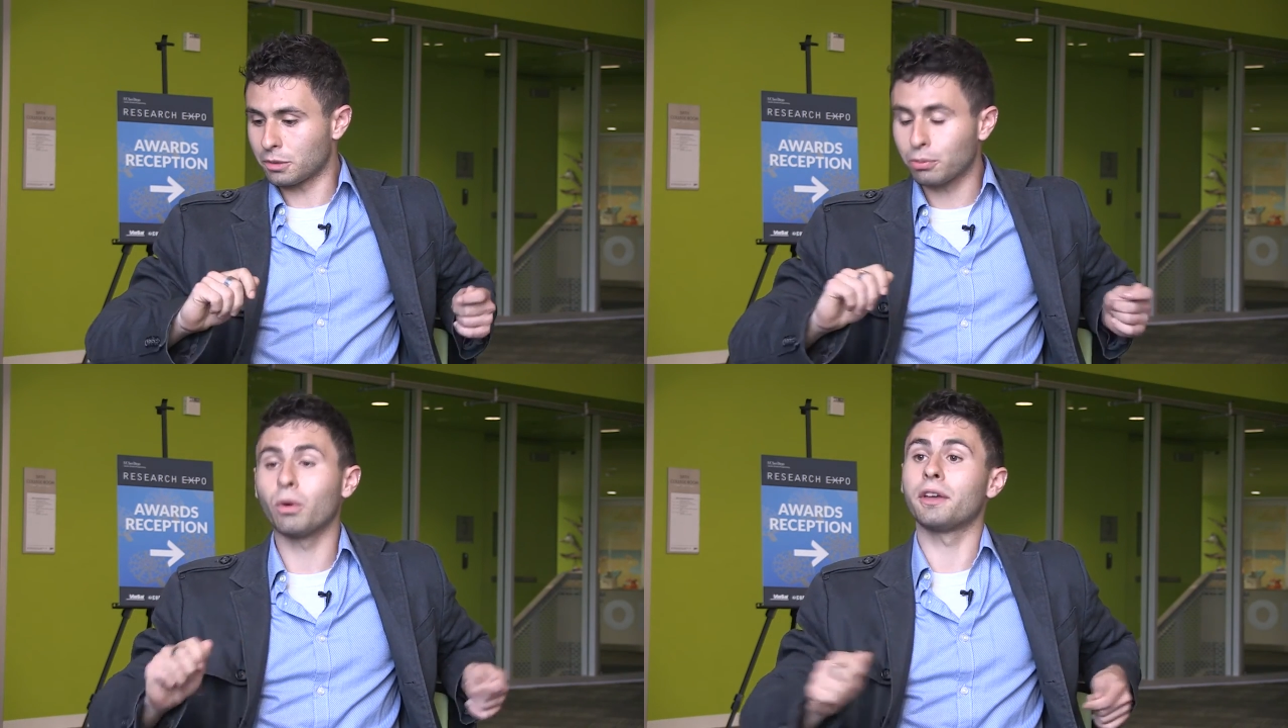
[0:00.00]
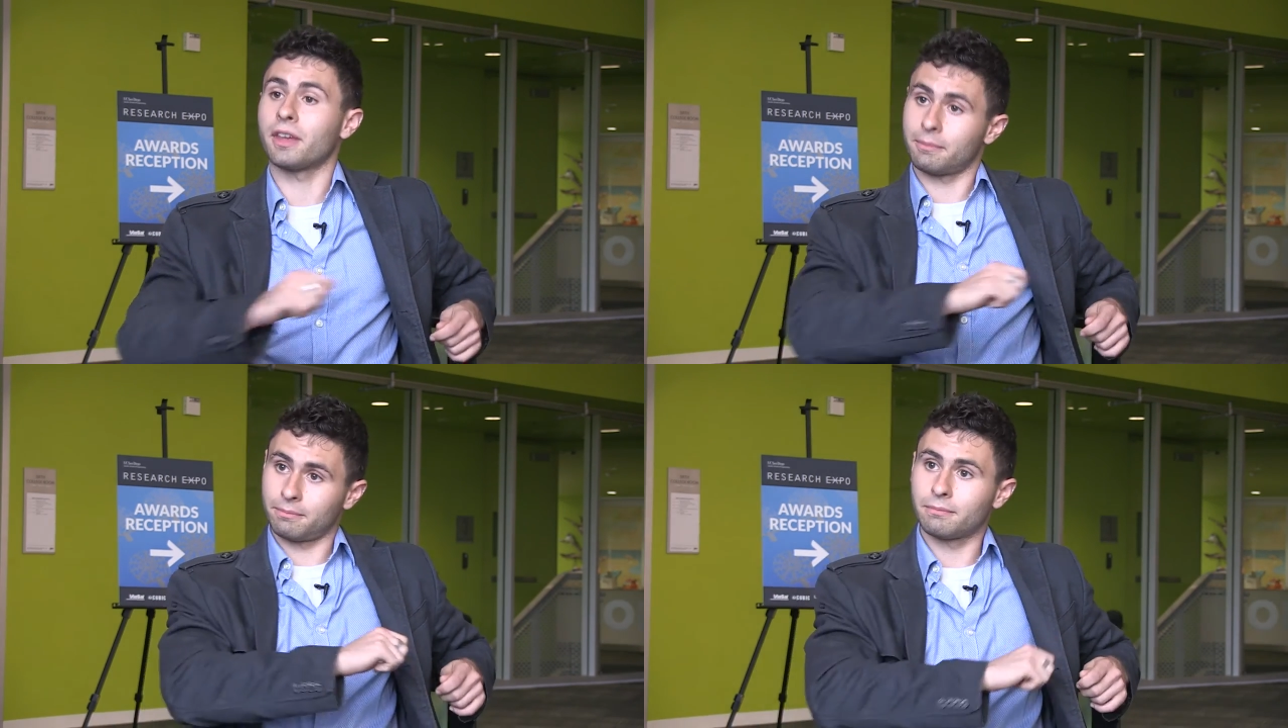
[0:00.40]
deploy
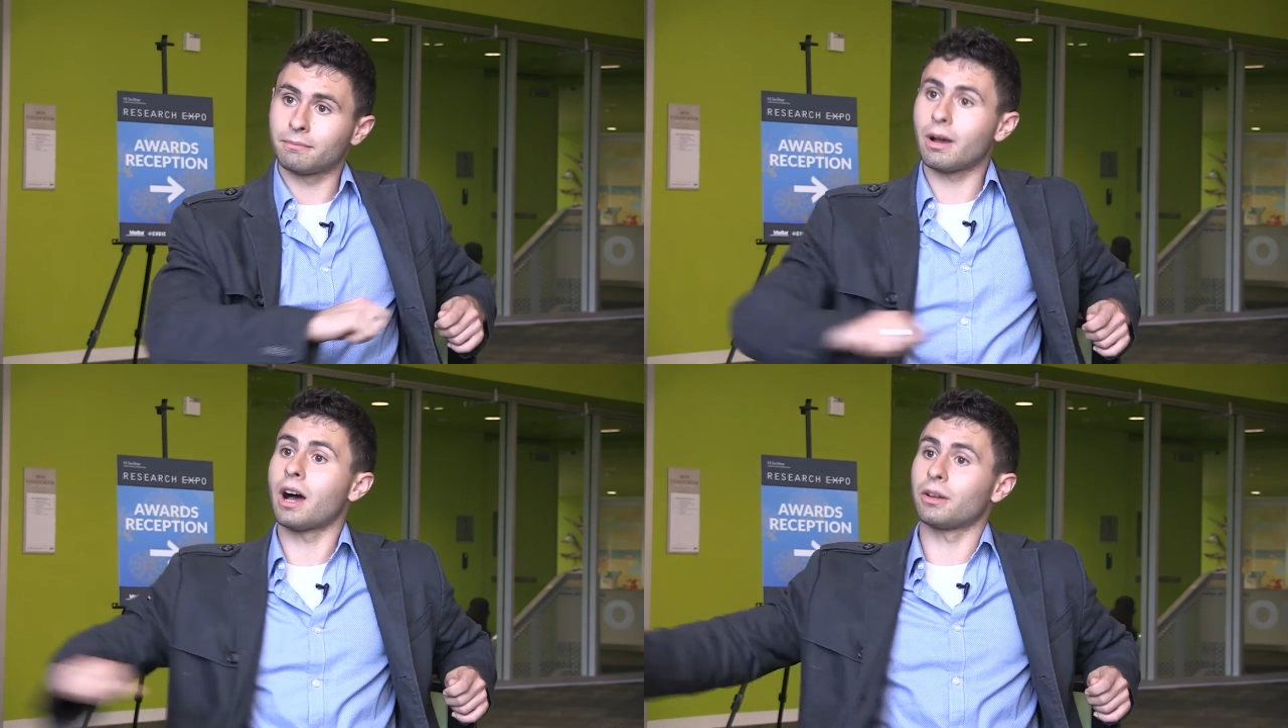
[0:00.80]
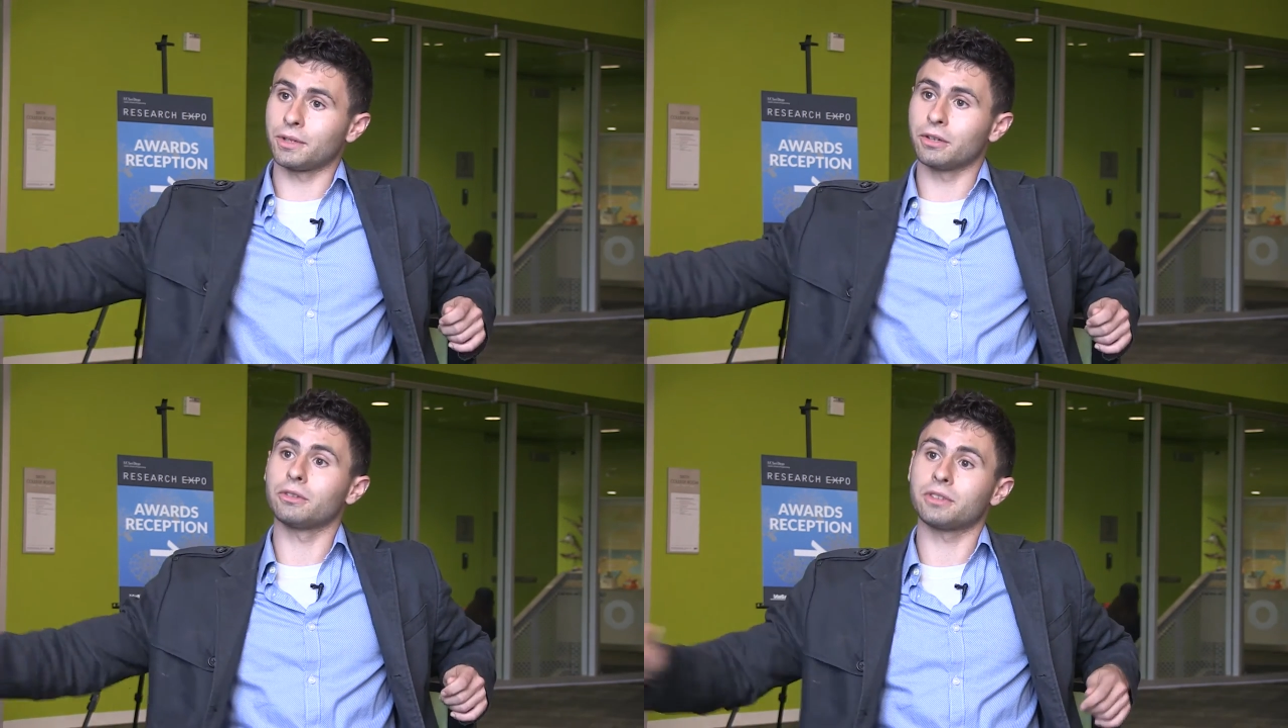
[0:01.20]
them on
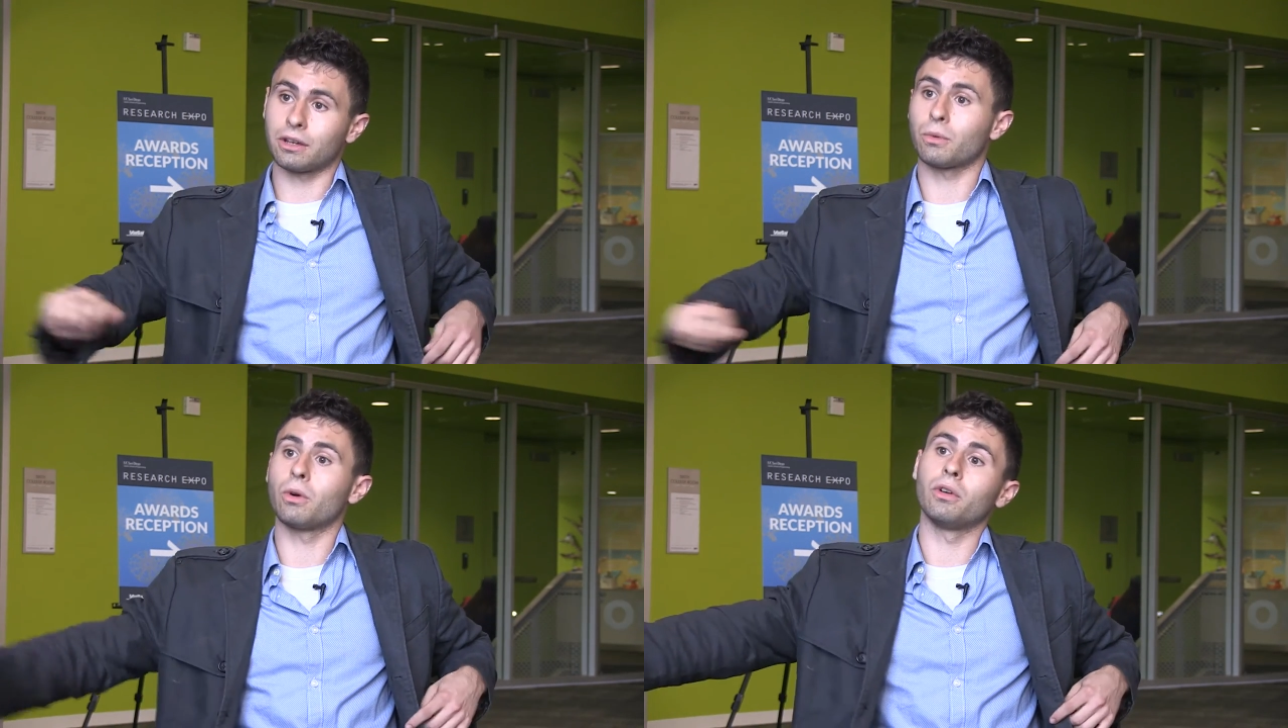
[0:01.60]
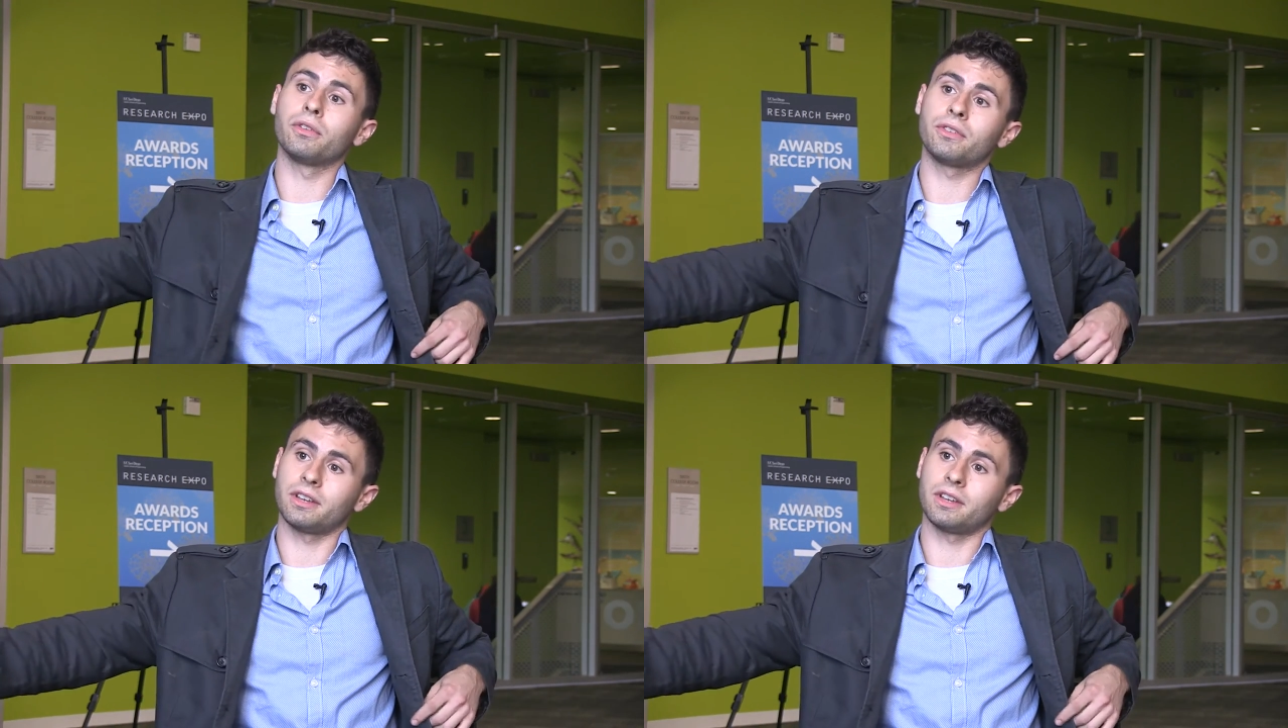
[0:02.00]
reels, on rolls